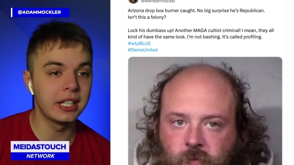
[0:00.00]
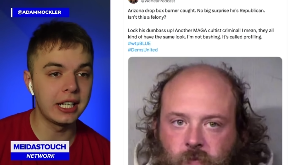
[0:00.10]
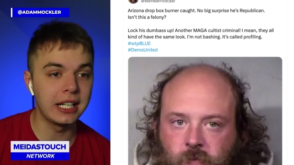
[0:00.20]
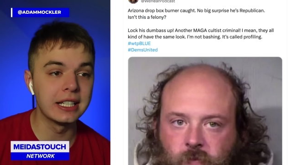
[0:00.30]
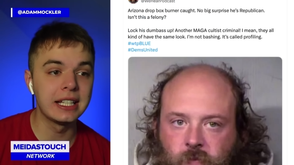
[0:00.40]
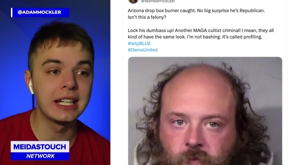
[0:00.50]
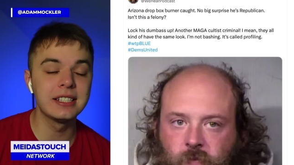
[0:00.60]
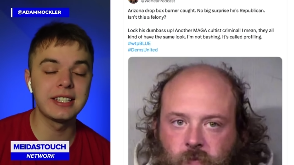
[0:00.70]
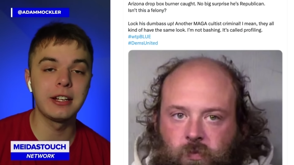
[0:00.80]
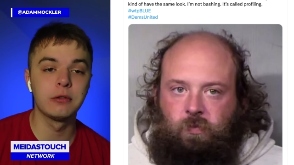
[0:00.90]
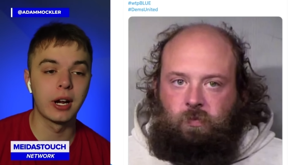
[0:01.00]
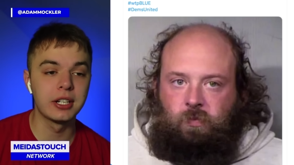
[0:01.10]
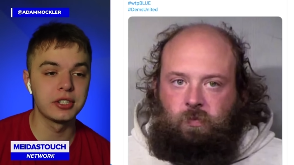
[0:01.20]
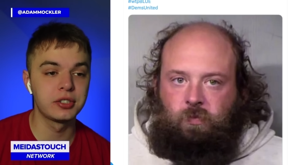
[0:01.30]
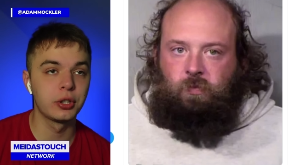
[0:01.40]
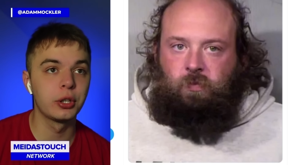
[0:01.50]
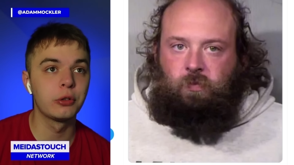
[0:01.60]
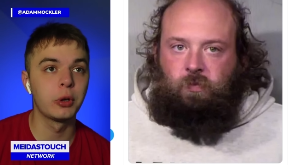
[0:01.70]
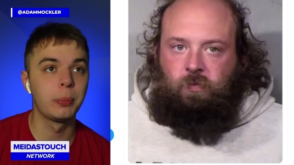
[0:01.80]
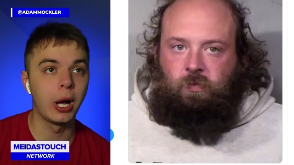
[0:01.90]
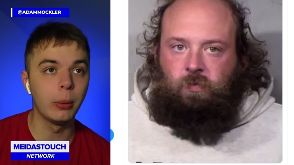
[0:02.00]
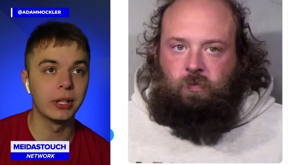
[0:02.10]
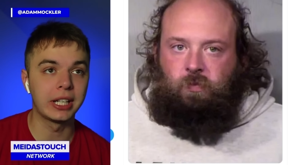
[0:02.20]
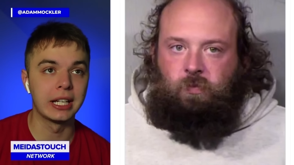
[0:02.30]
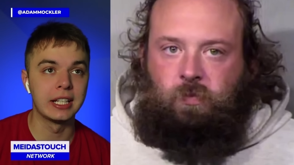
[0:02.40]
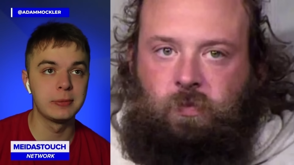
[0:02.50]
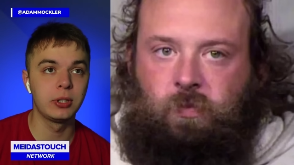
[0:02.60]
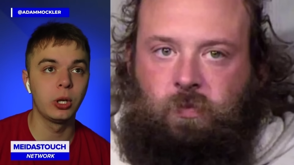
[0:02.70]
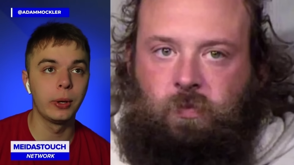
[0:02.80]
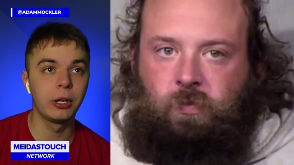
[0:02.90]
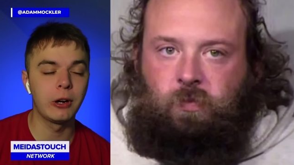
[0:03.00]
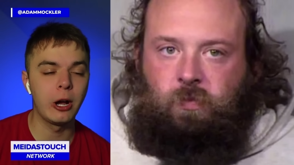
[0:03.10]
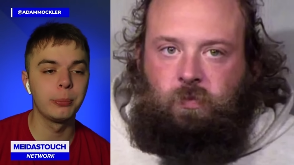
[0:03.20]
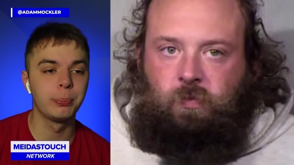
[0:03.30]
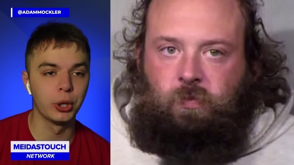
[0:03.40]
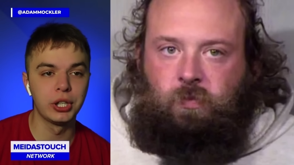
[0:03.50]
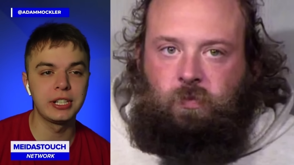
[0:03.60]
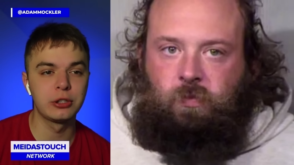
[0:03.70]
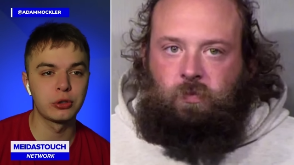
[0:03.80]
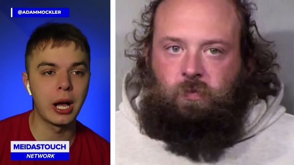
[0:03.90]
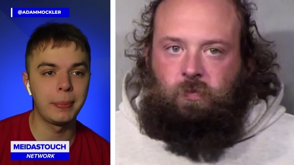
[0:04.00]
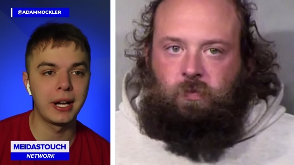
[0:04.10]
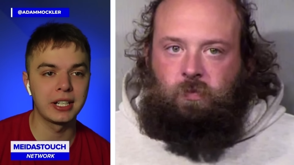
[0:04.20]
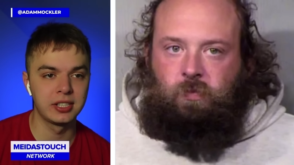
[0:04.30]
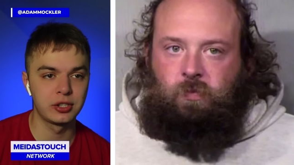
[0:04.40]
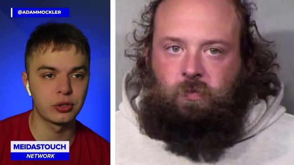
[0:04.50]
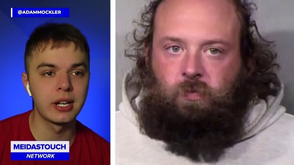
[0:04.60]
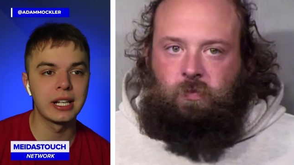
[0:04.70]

Speaker 1: did it, and he is a registered Republican. He's been going around burning drop boxes, trying